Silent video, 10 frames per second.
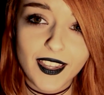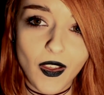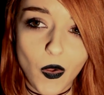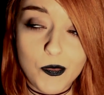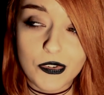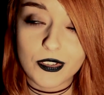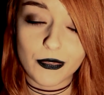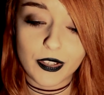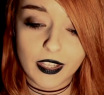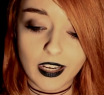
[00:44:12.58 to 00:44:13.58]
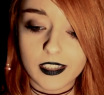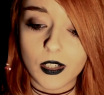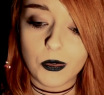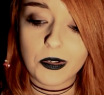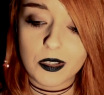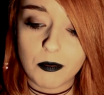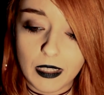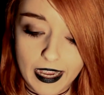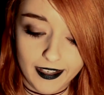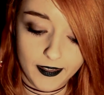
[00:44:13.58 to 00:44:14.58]
Almost everything I own is
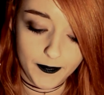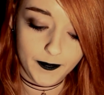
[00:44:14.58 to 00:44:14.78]
black.